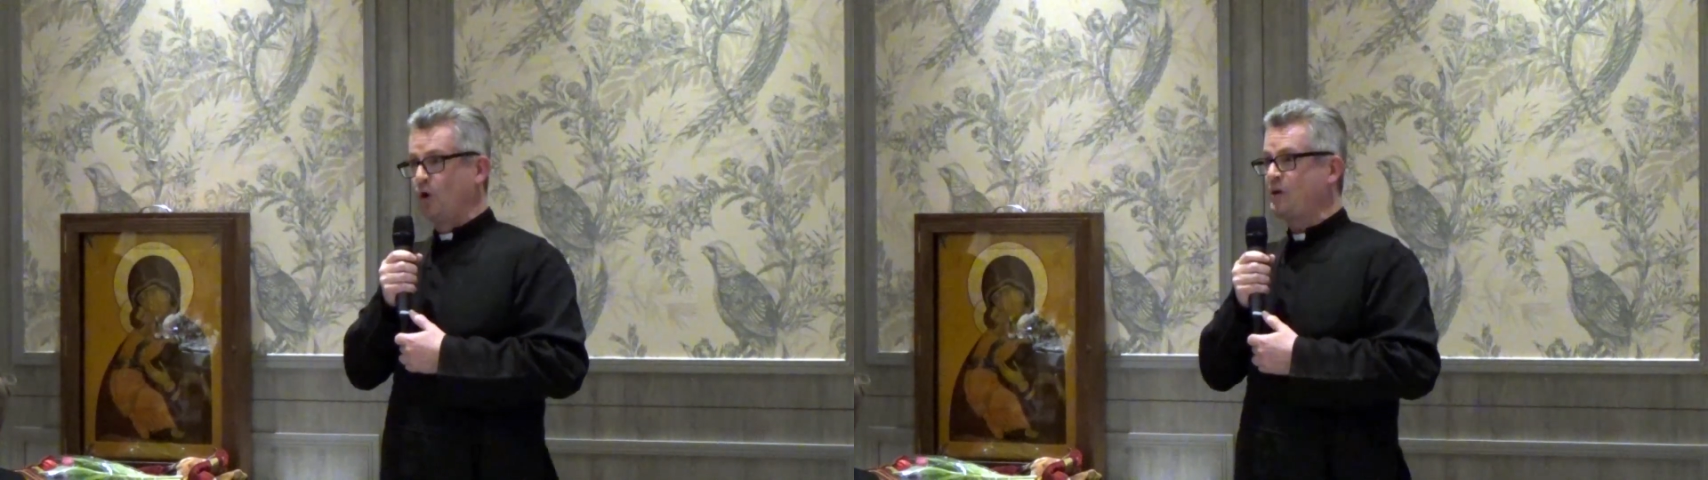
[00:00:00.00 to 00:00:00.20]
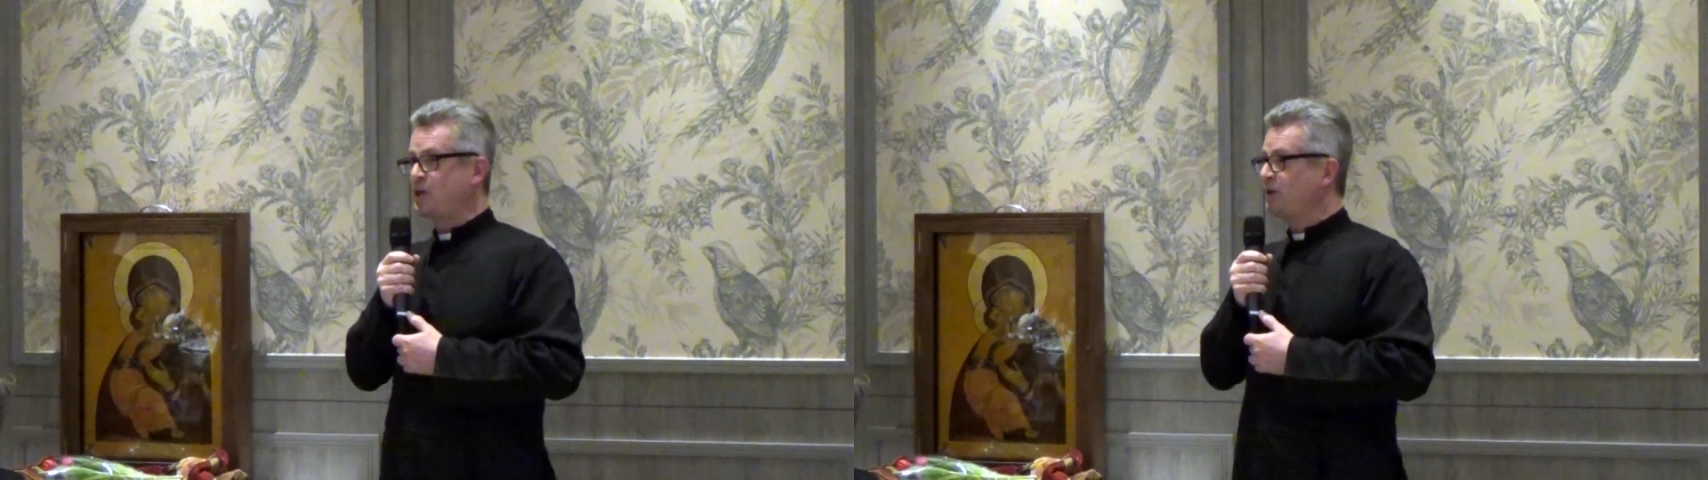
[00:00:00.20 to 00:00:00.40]

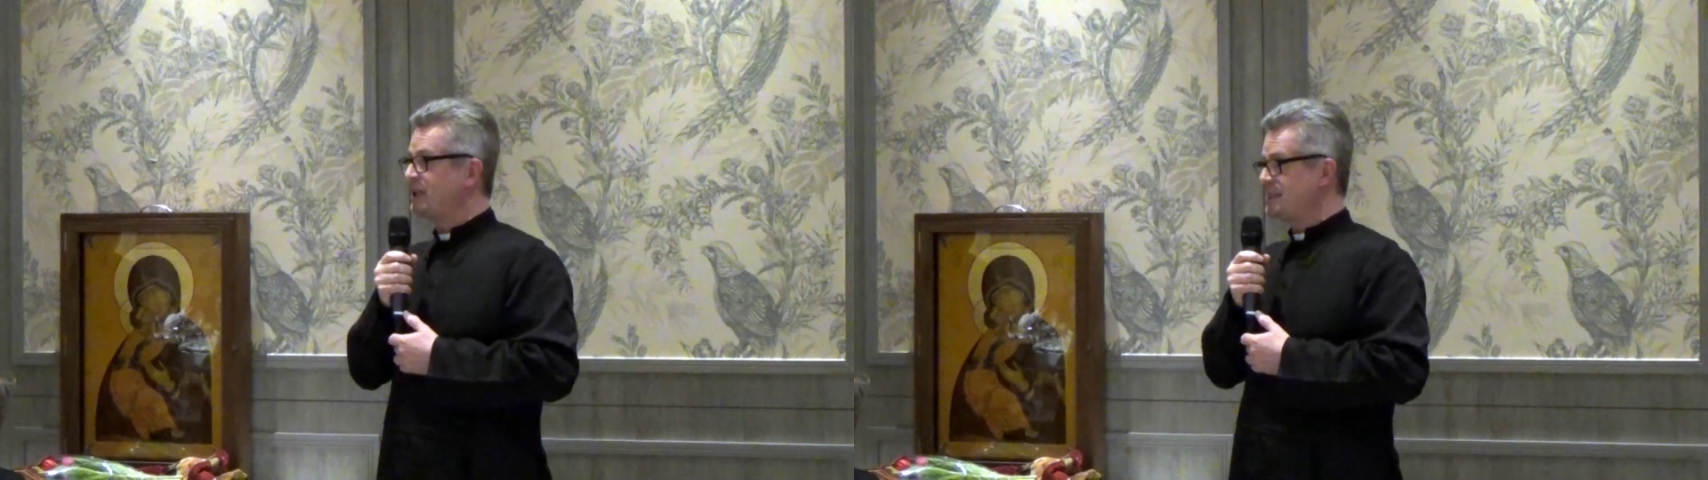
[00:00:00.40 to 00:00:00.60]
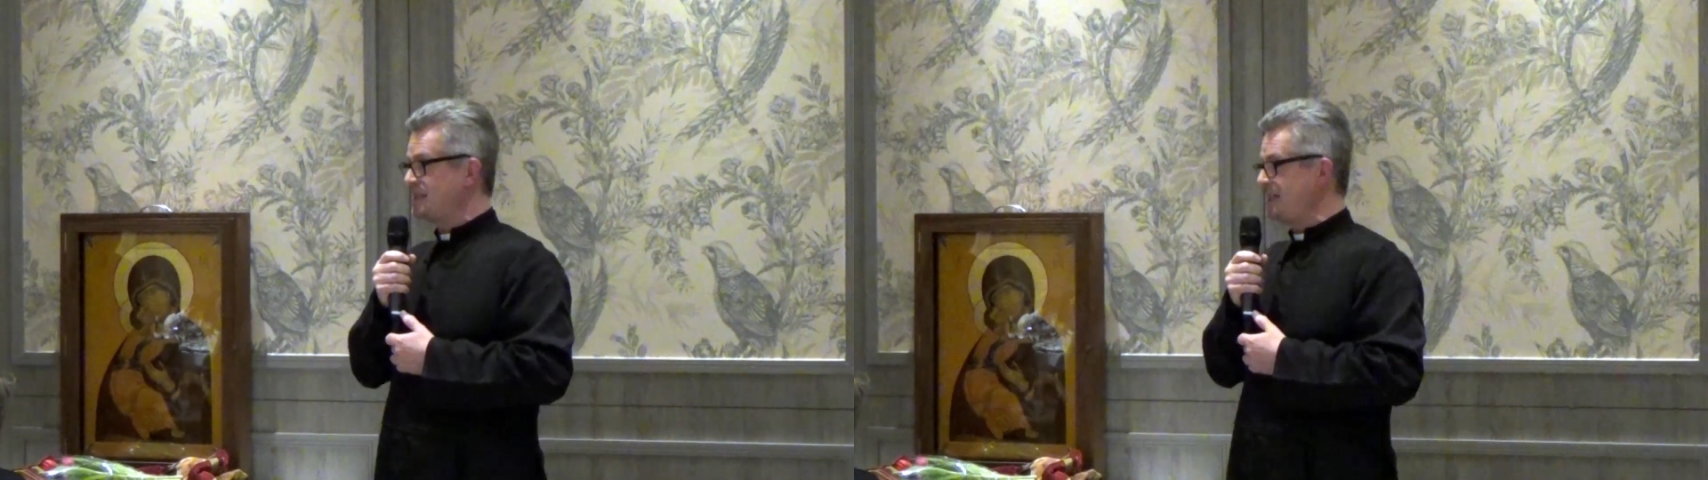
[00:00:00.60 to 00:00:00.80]
We could
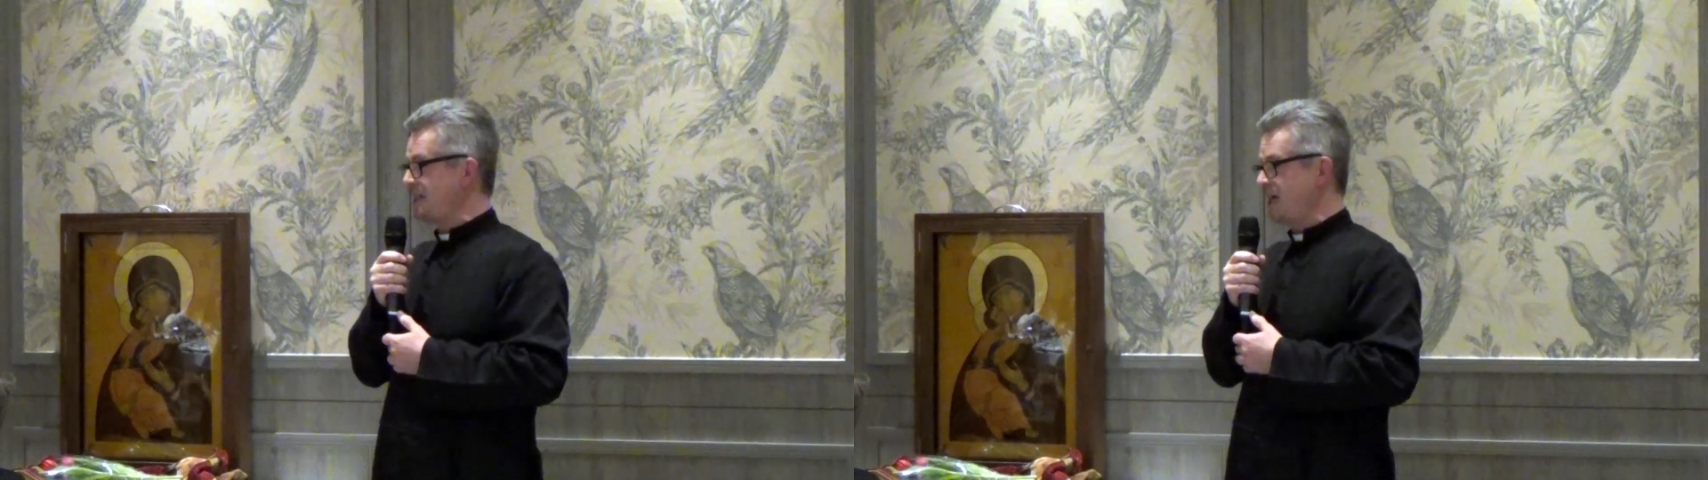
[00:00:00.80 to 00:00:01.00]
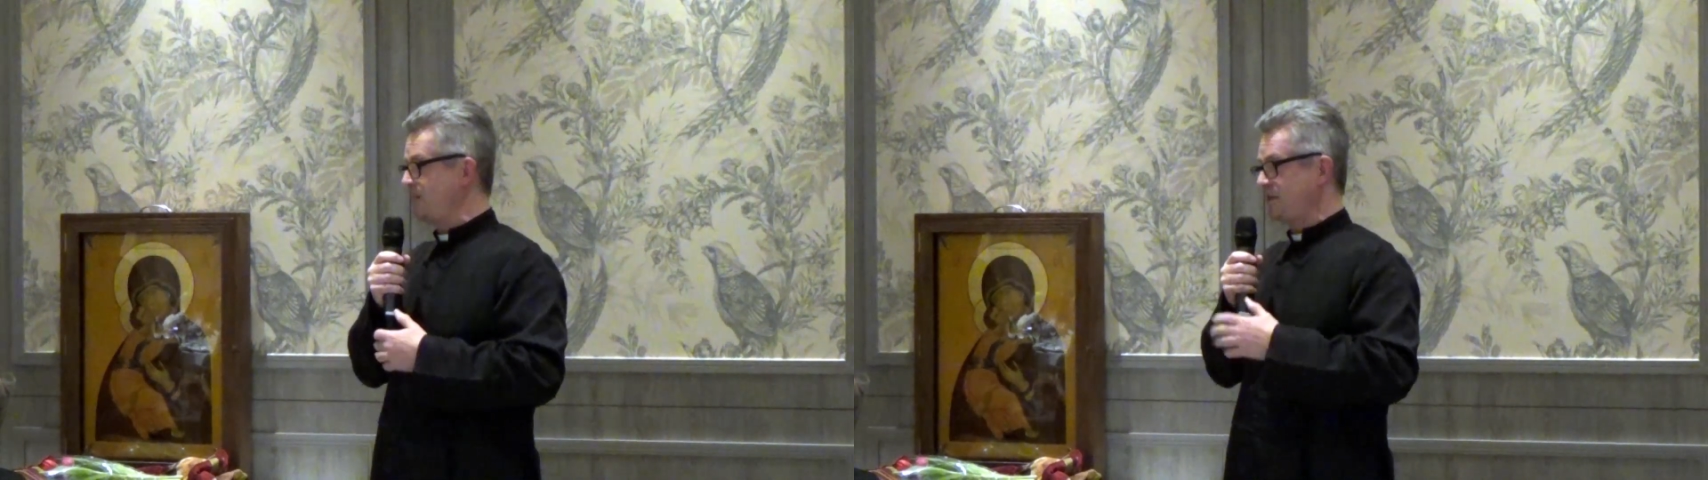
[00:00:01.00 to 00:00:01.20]
indeed
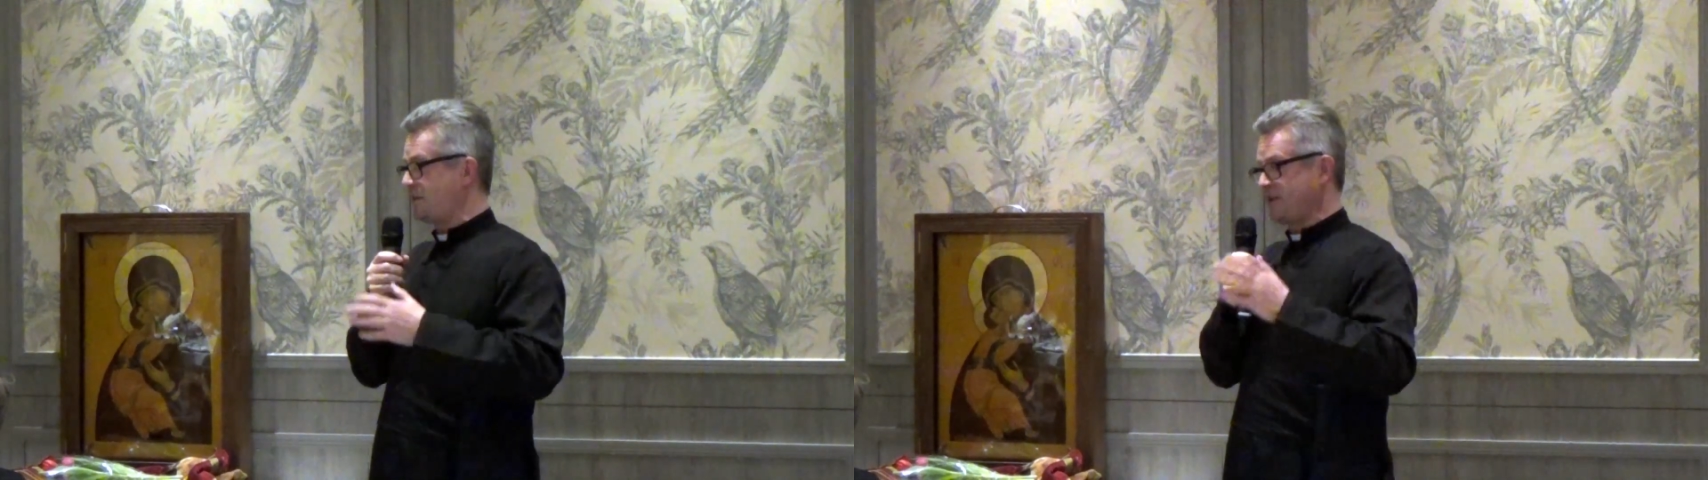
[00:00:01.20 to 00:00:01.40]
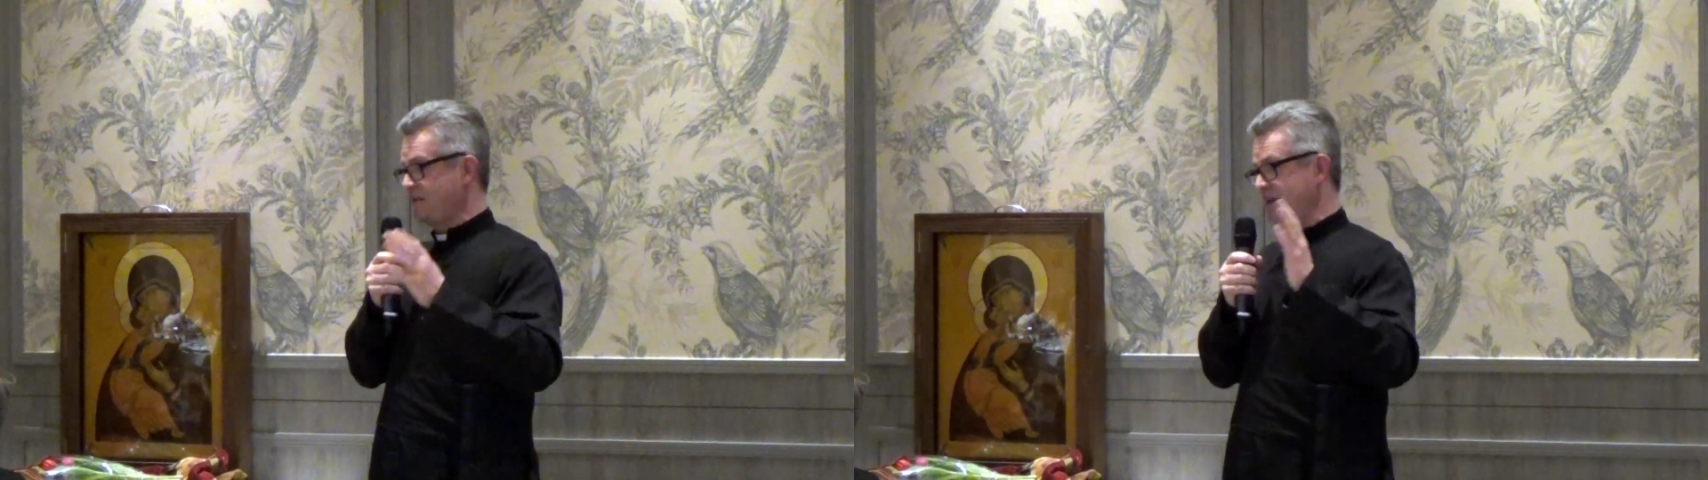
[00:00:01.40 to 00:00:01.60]

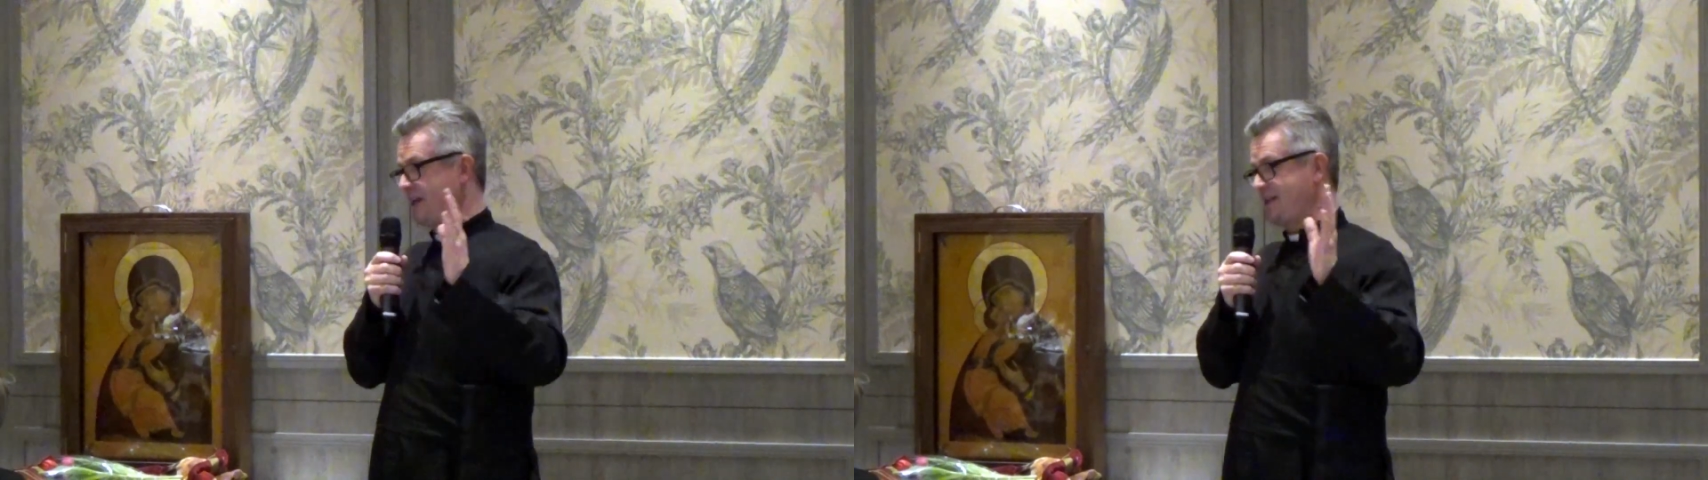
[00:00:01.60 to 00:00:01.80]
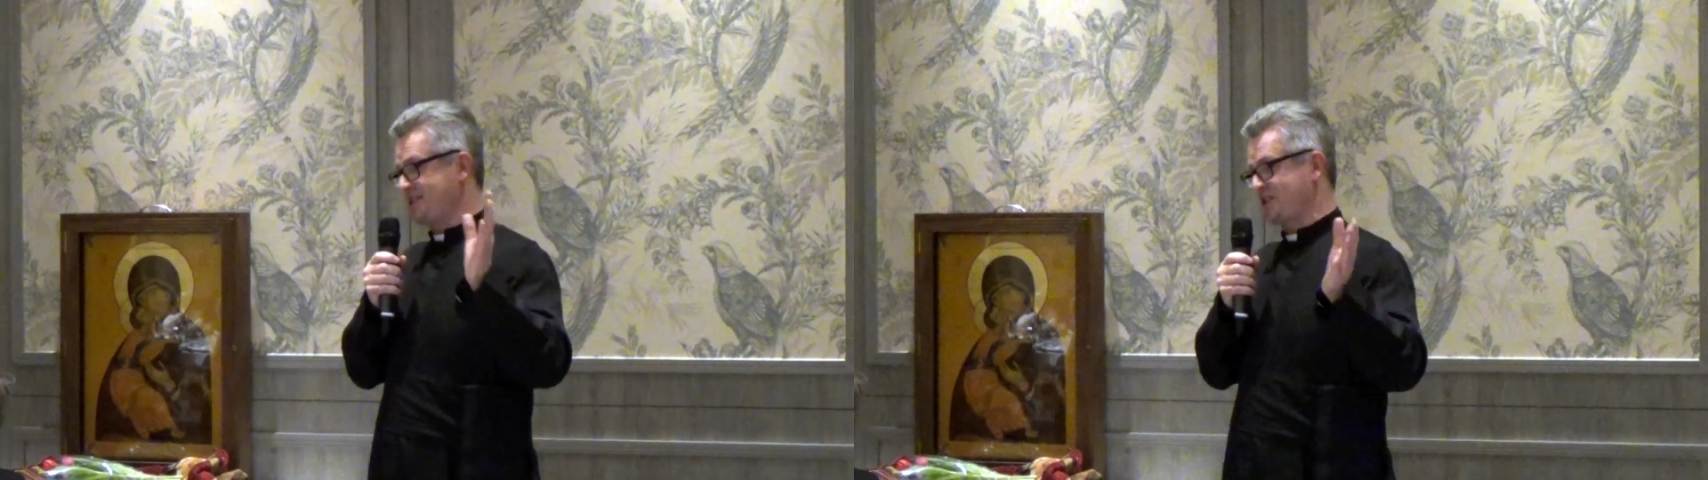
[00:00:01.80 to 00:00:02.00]
have the nice